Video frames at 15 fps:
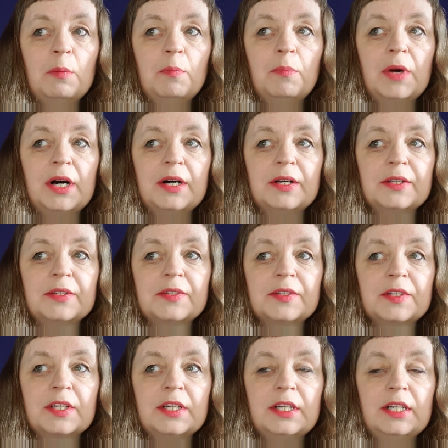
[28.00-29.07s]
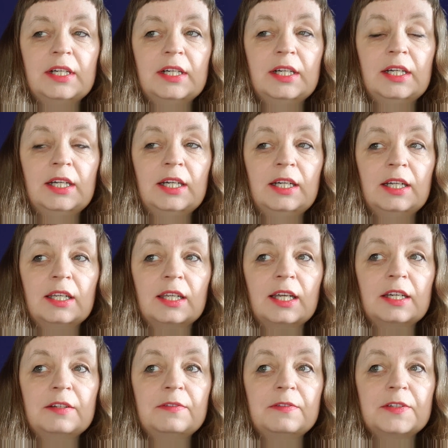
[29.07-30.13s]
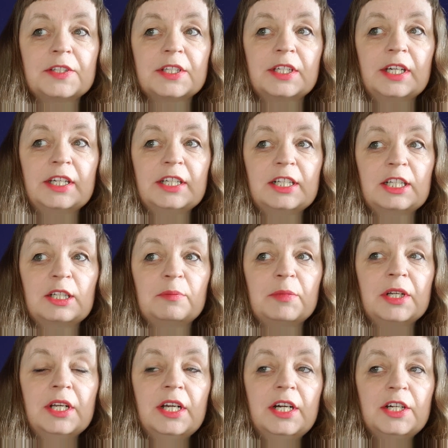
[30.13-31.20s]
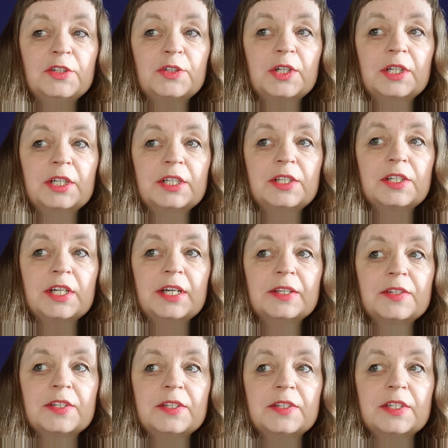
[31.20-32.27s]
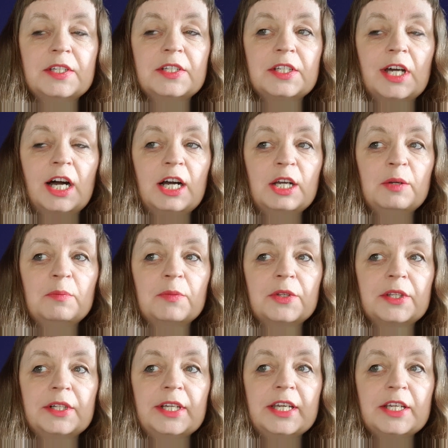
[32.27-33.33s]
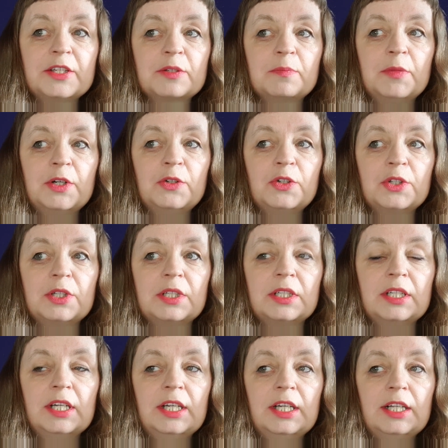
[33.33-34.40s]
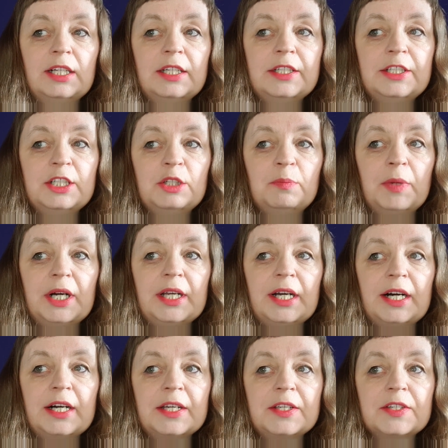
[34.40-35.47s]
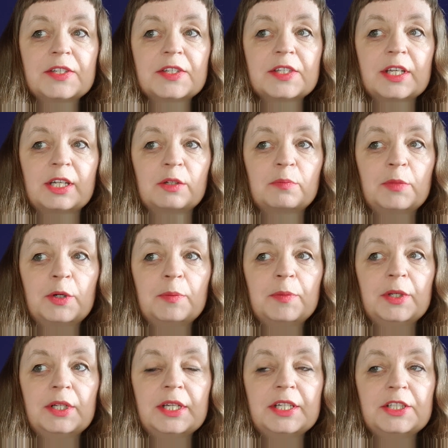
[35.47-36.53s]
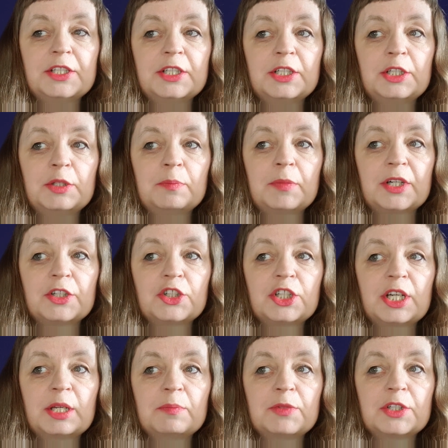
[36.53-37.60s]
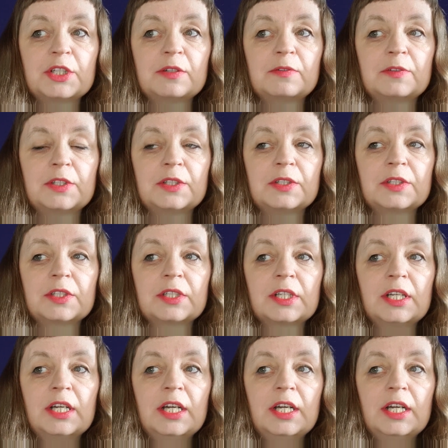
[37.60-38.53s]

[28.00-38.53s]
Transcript: Mars. Life is a nightclub Drunken dances in time with the lake's motion, lidded by ice and populated by shapeshifters.